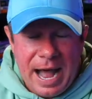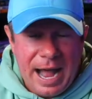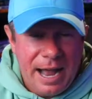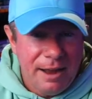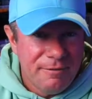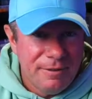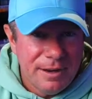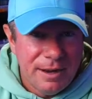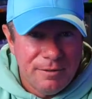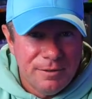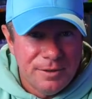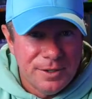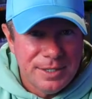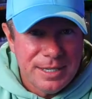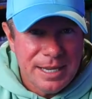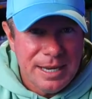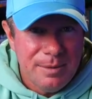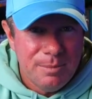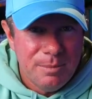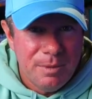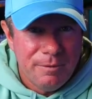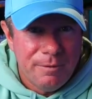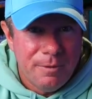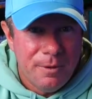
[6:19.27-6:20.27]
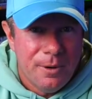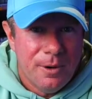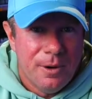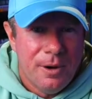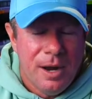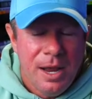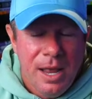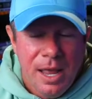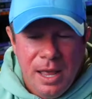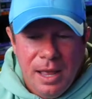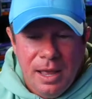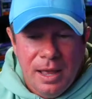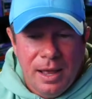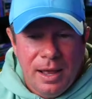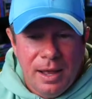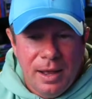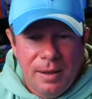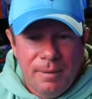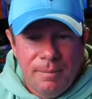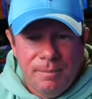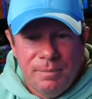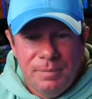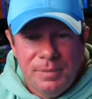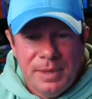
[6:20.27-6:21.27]
I've never seen before.
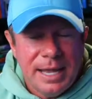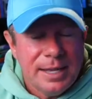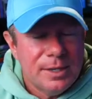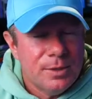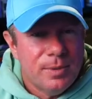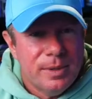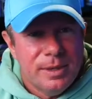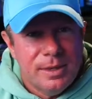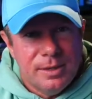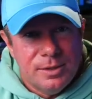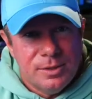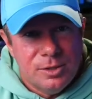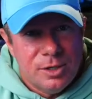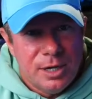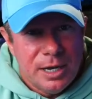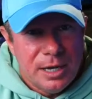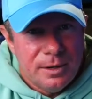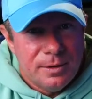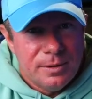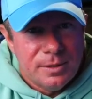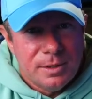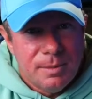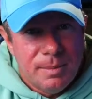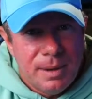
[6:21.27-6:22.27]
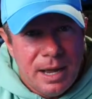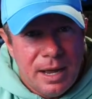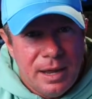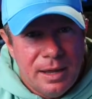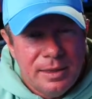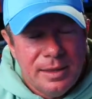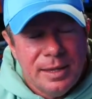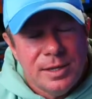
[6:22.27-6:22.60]
That's what this channel is about,